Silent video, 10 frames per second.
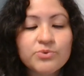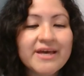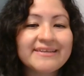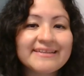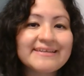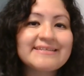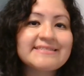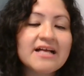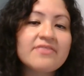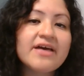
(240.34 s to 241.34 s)
to
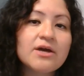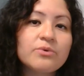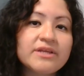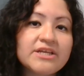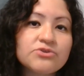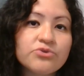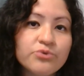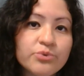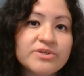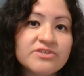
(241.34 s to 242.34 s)
analyze health equity
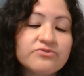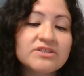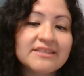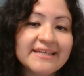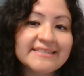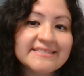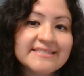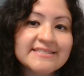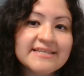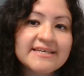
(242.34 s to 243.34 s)
through a different
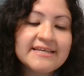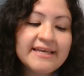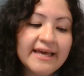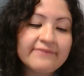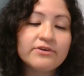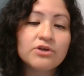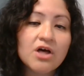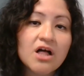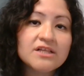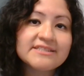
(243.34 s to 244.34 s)
lens. I feel
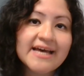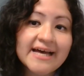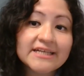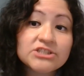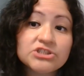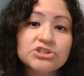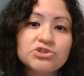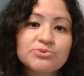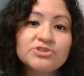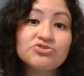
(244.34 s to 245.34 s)
called to action
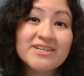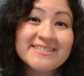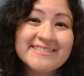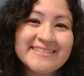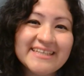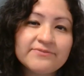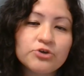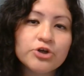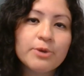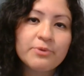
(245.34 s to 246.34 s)
to address the need
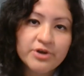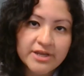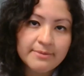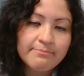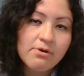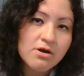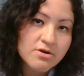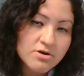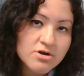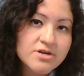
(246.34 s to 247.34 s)
for
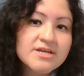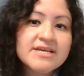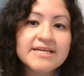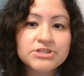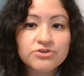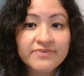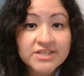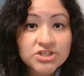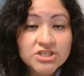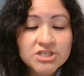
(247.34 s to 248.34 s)
community-partnered
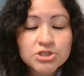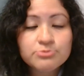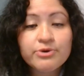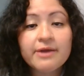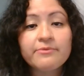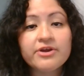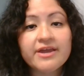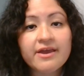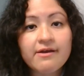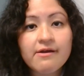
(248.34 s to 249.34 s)
interventions, primary
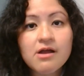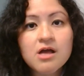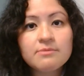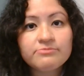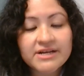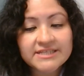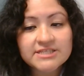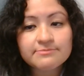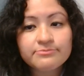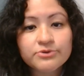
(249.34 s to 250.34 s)
care
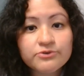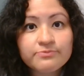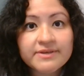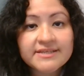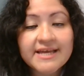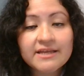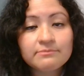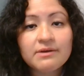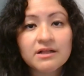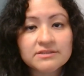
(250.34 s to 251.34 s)
practice improvement,
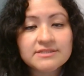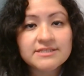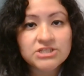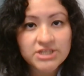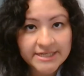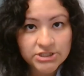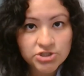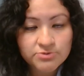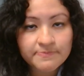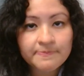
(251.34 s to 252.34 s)
and policy
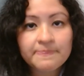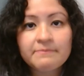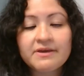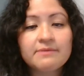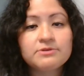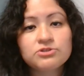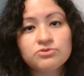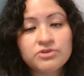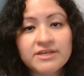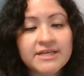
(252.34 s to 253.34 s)
change. My
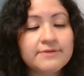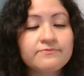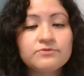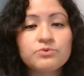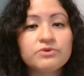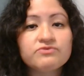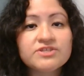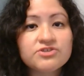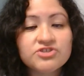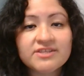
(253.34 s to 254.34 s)
opportunity doing
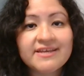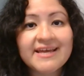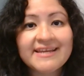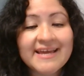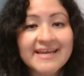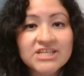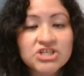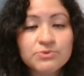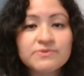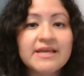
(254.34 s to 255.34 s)
research at the
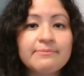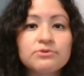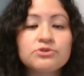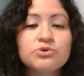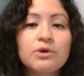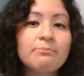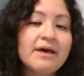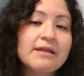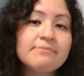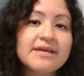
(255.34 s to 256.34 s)
NIH, I was able to
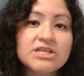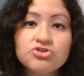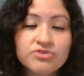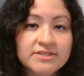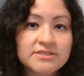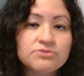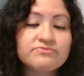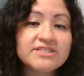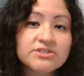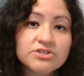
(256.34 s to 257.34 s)
combine my interest in
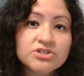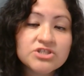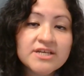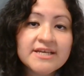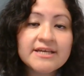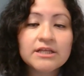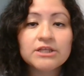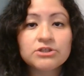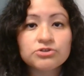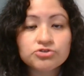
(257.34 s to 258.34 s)
research,
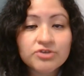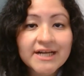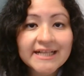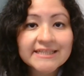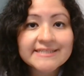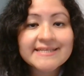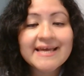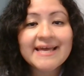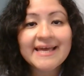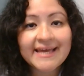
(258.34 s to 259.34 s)
clinical trials,
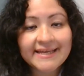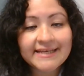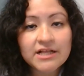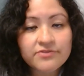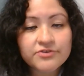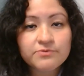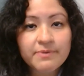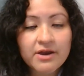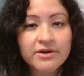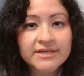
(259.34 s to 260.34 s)
and health
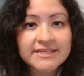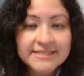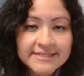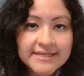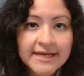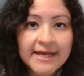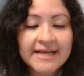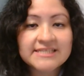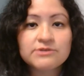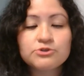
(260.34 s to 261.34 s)
disparities,
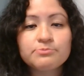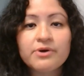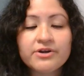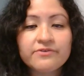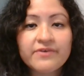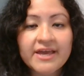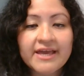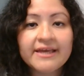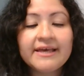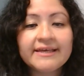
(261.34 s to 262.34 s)
as I was part of
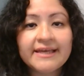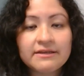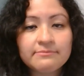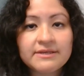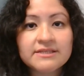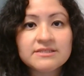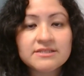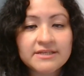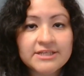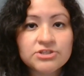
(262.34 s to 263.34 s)
a ketamine
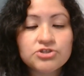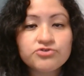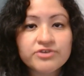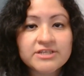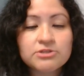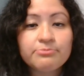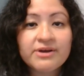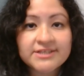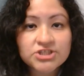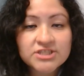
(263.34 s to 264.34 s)
study to treat
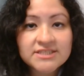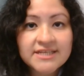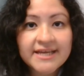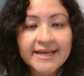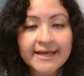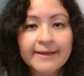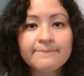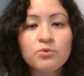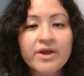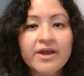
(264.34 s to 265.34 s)
depression,
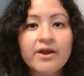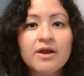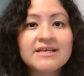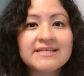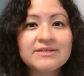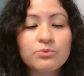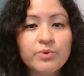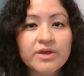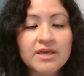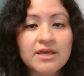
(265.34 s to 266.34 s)
and where
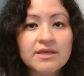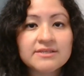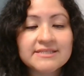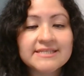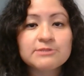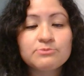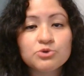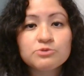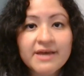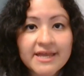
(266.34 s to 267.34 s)
since I
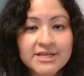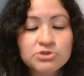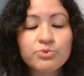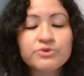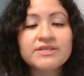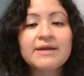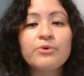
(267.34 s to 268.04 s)
spoke Spanish, was